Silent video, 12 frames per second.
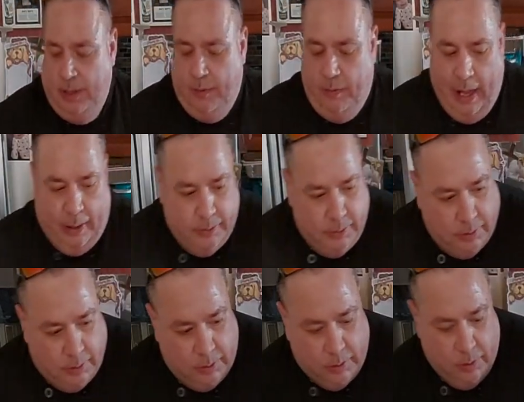Now,
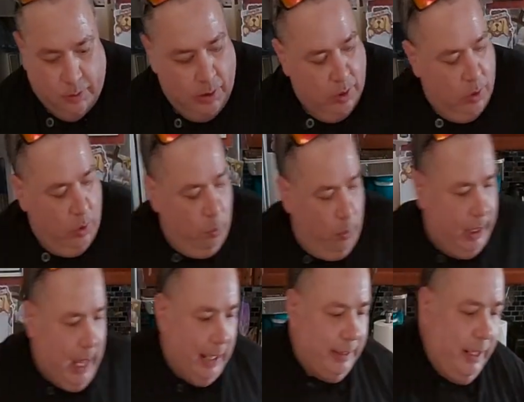we
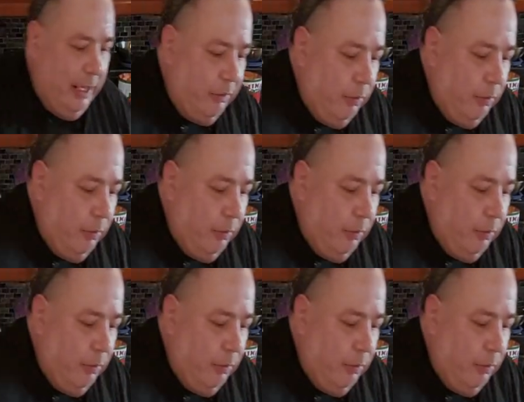got to this.